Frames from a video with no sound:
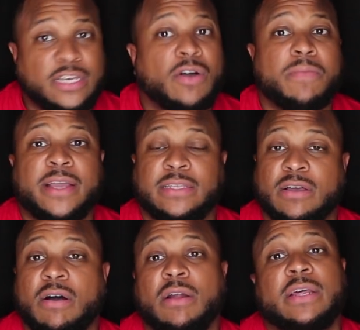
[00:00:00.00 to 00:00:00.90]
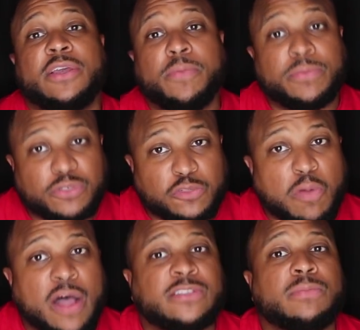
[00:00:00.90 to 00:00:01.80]
He gonna make the call, and he'll be
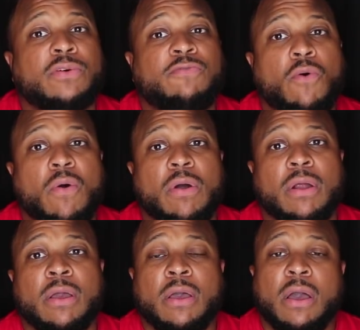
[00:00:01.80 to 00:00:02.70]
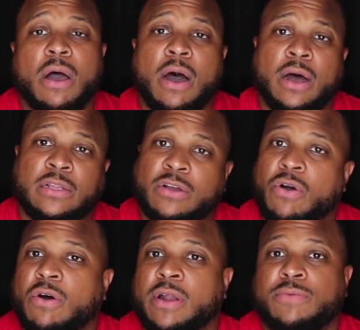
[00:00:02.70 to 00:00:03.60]
responsible for the
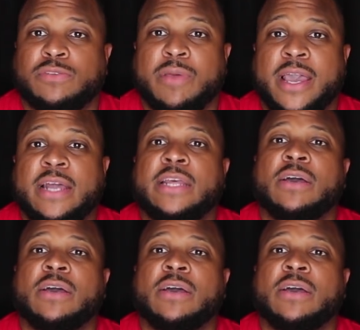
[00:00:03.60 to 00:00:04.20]
call that was made.